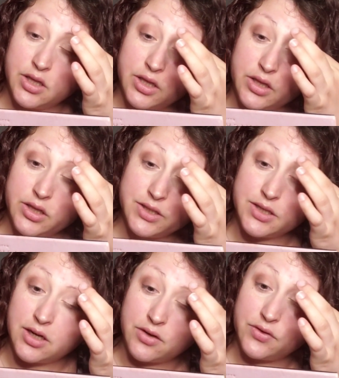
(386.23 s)
the
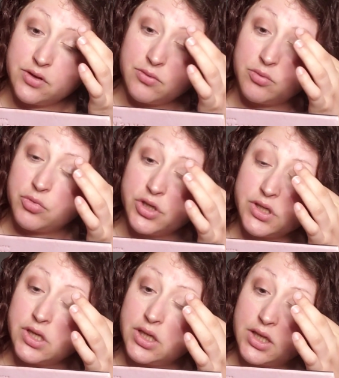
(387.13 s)
leasing office would
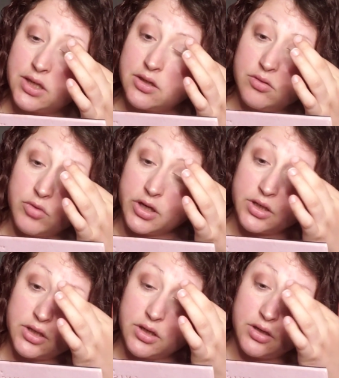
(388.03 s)
appreciate that too much